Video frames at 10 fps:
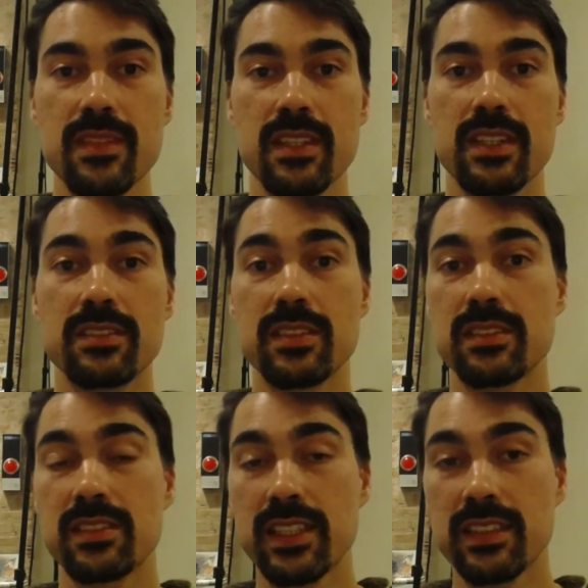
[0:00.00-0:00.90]

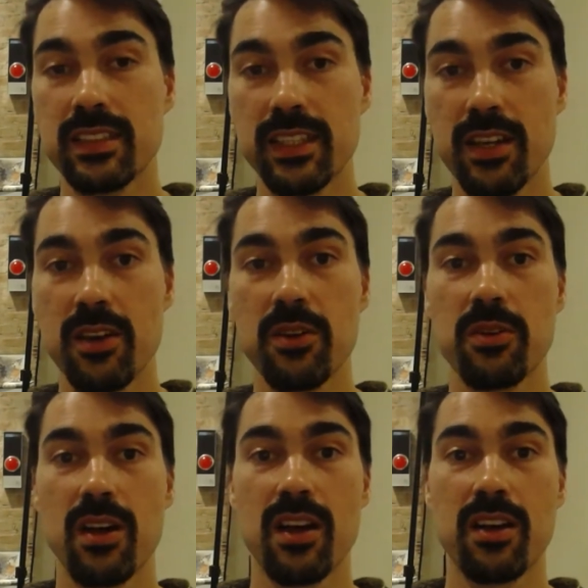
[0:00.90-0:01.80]

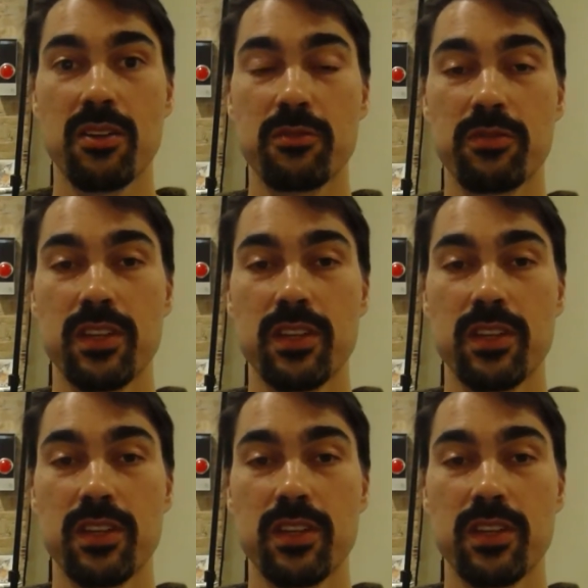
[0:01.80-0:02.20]
CTO of